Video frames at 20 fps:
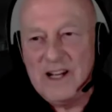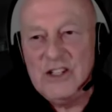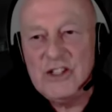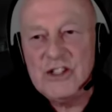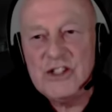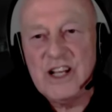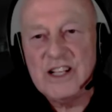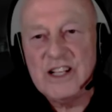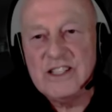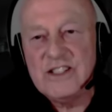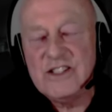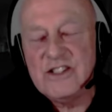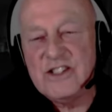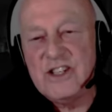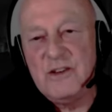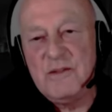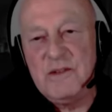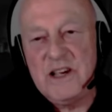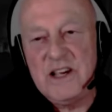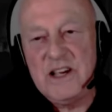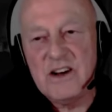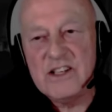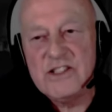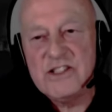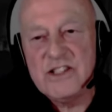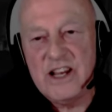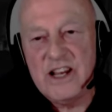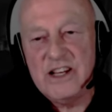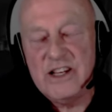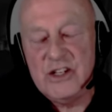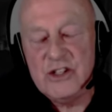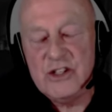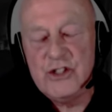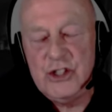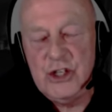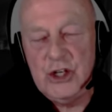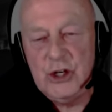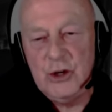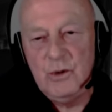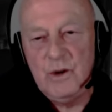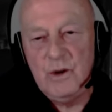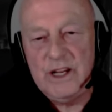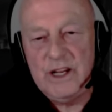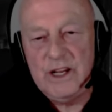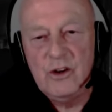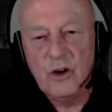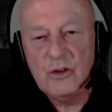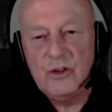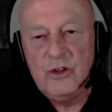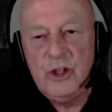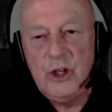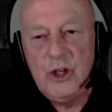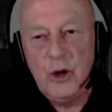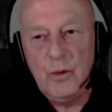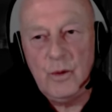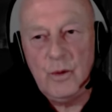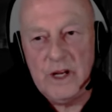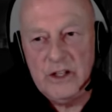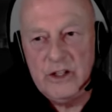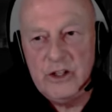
he said this to me, I said, it's Julie, not Dewey.